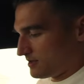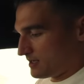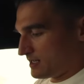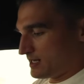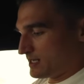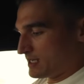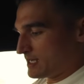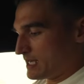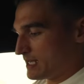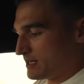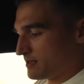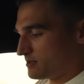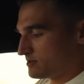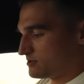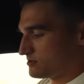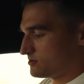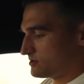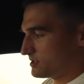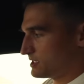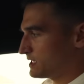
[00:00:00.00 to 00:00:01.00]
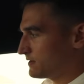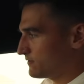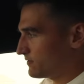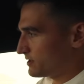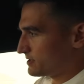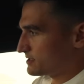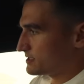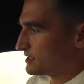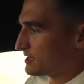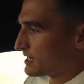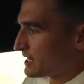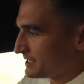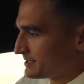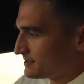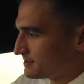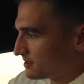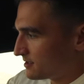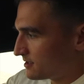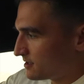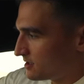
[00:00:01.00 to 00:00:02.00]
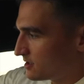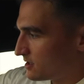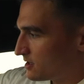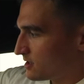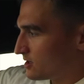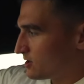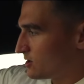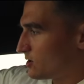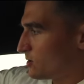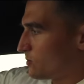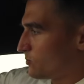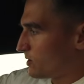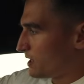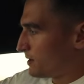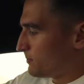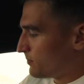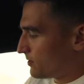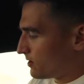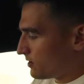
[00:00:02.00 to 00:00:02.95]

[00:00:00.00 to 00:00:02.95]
And again, just give it a slight wipe